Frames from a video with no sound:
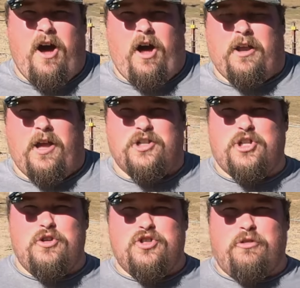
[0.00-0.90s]
on
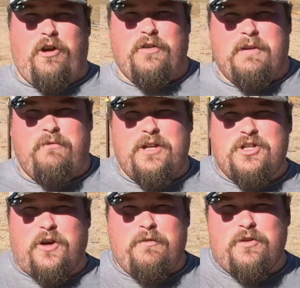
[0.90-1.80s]
choose your own
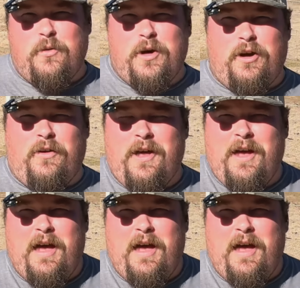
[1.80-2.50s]
adventure, if you will.